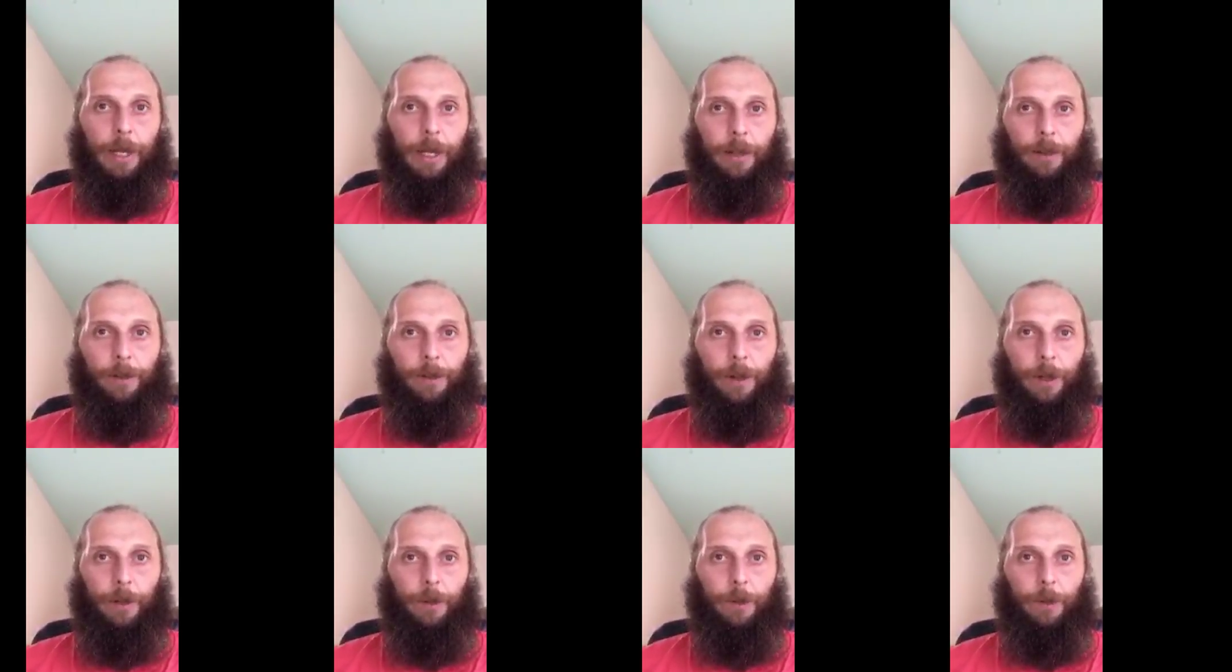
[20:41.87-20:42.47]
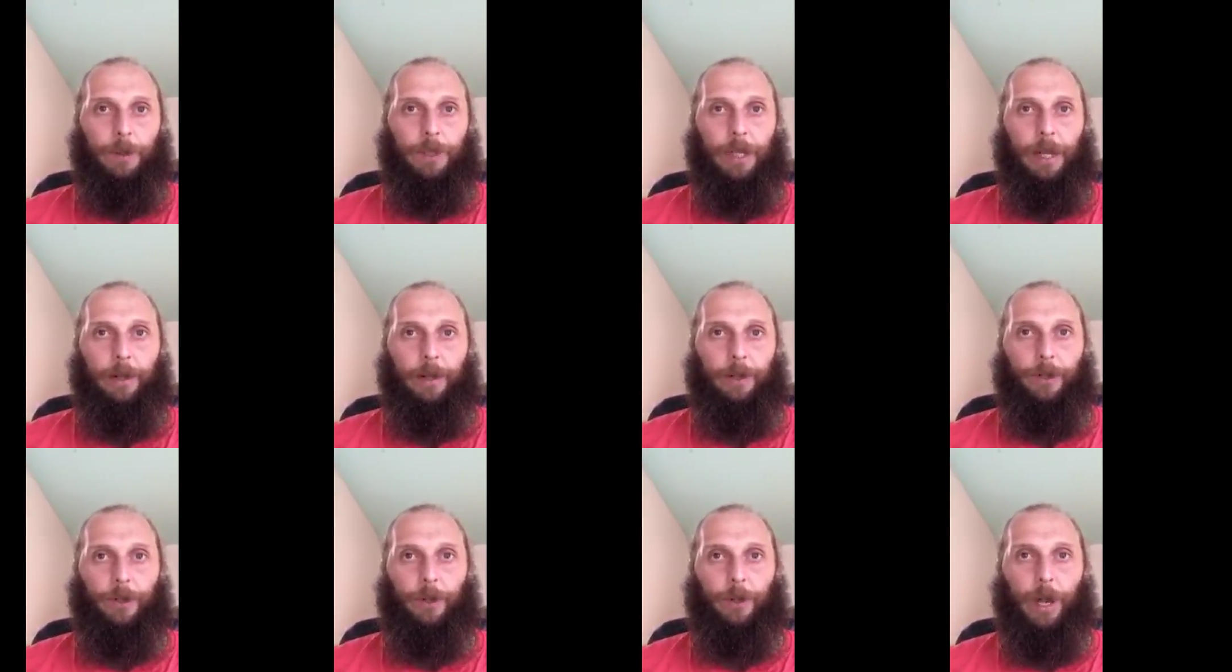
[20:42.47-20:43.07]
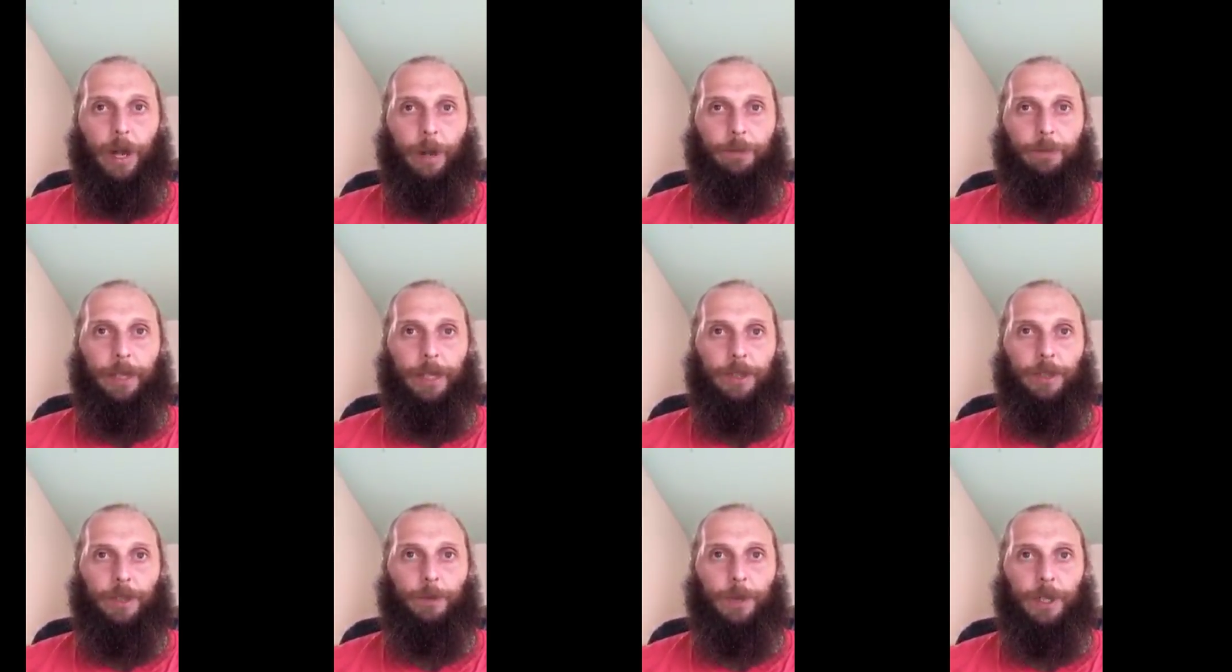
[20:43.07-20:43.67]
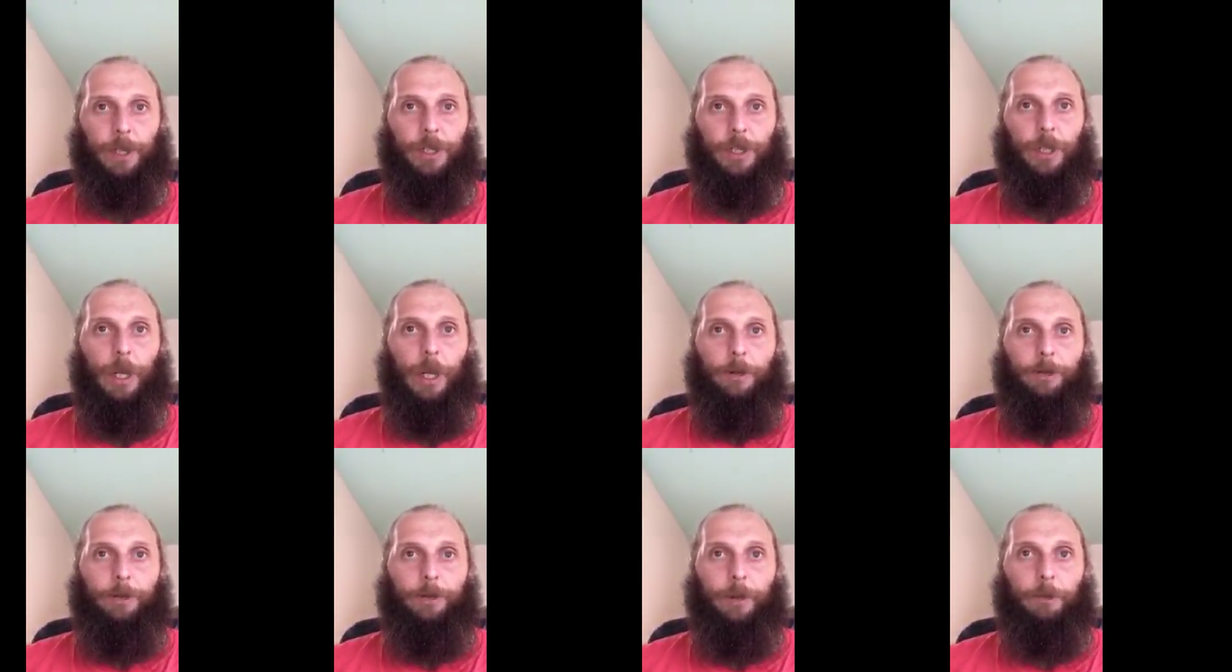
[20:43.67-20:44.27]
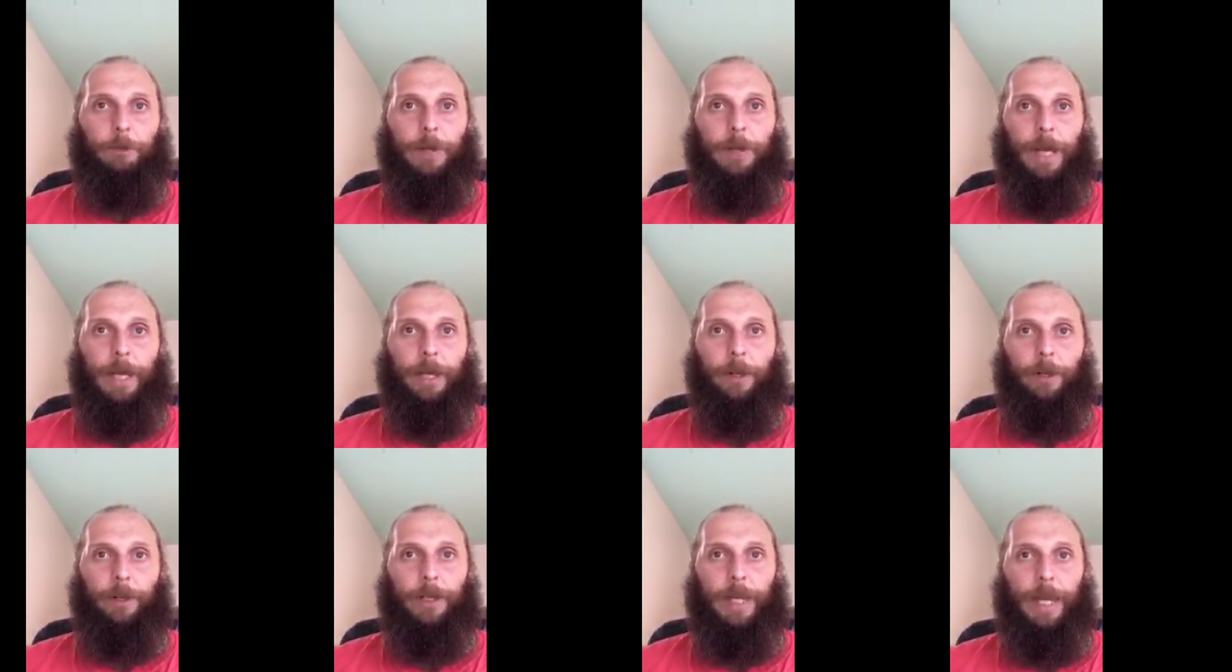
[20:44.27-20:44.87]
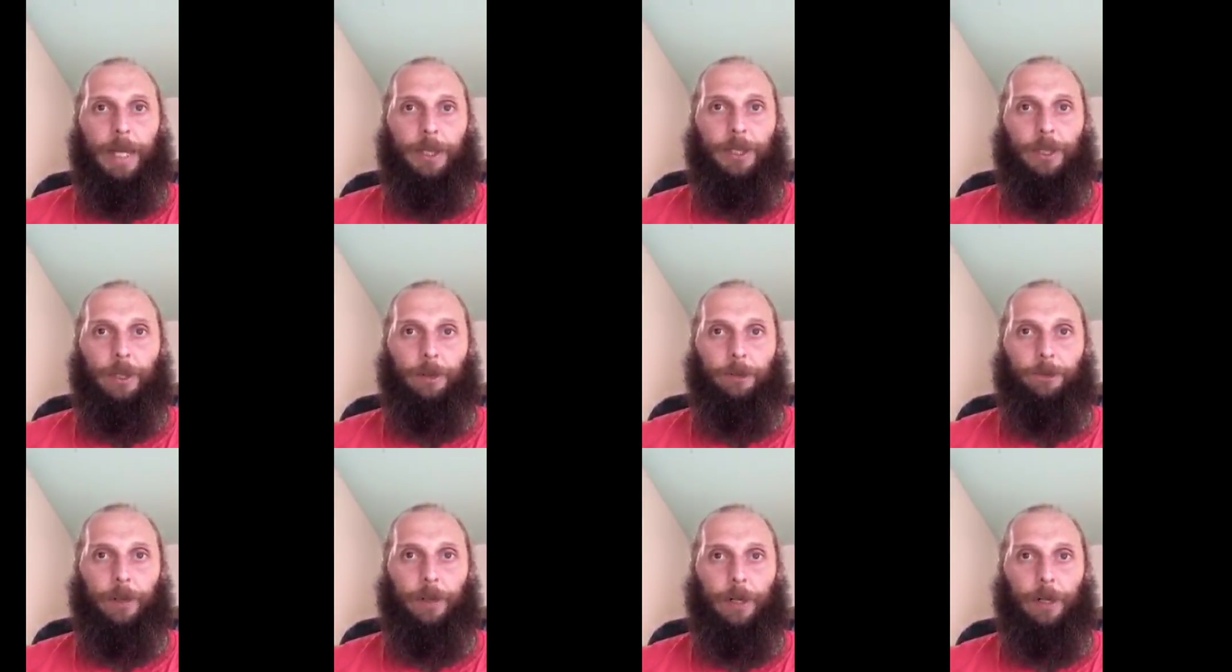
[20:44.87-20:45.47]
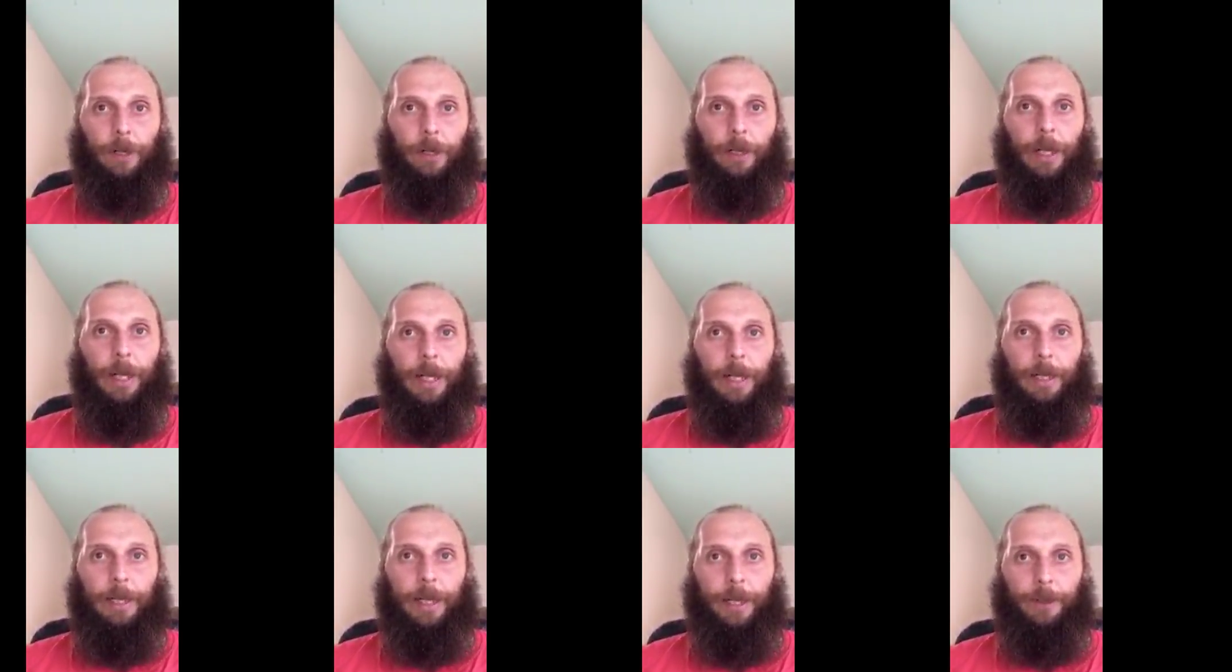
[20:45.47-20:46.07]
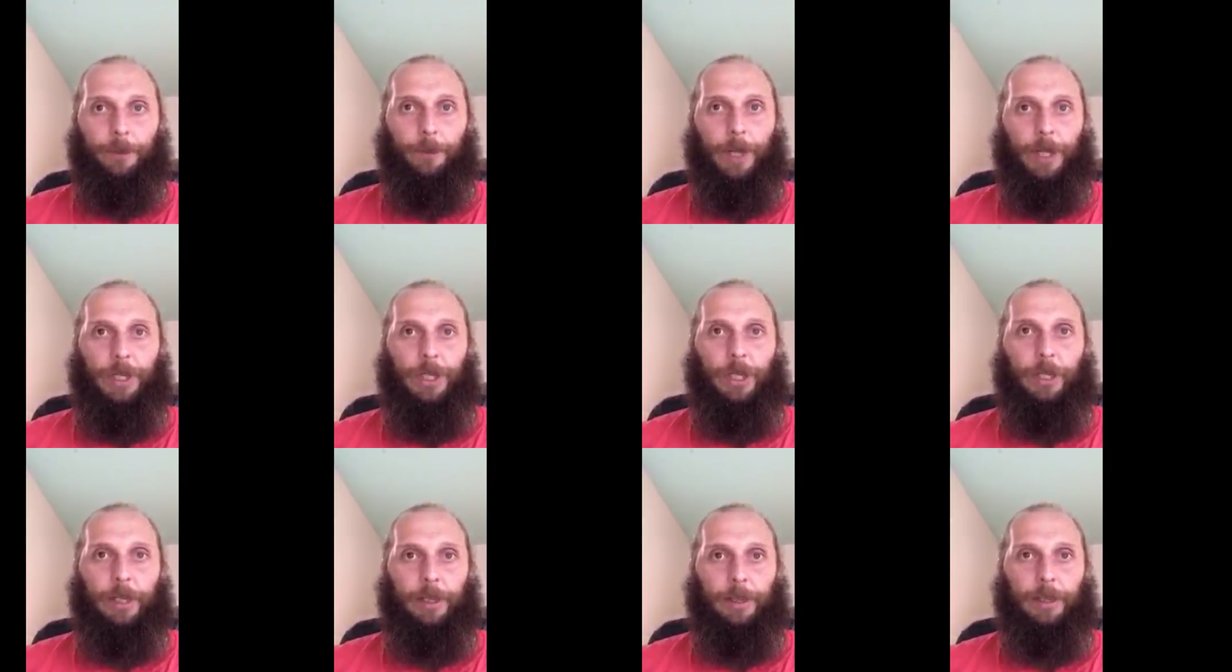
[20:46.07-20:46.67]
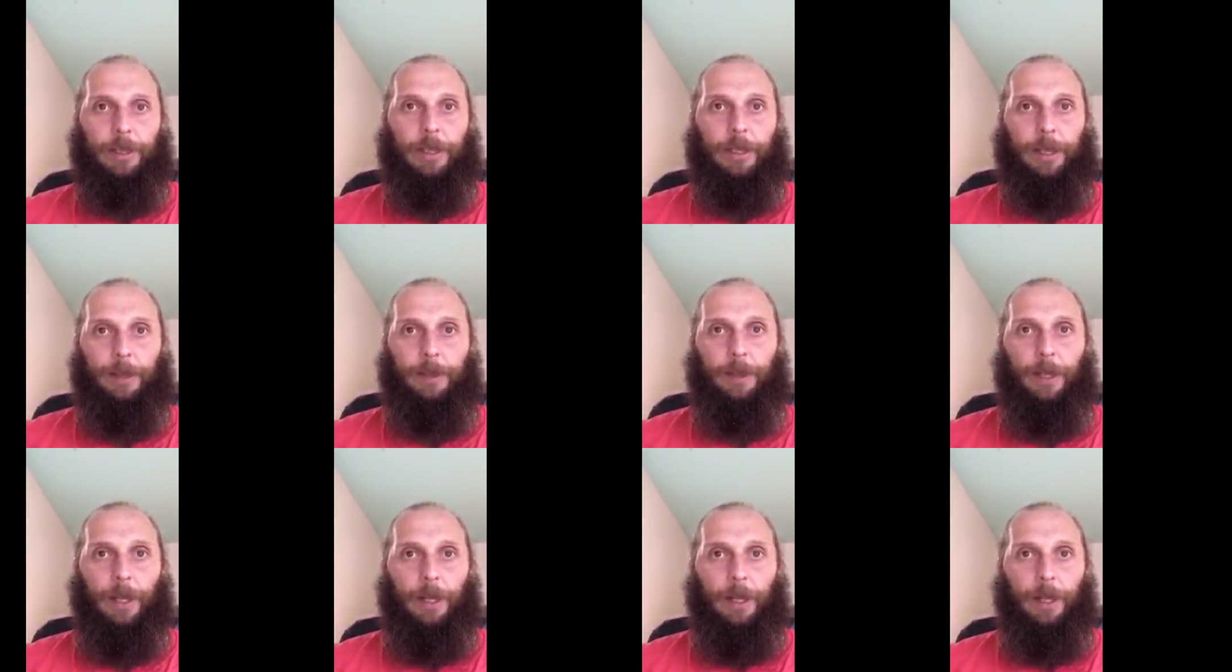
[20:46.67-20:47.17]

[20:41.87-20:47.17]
in those our droplets which from niggard nature fall, yet rich conceit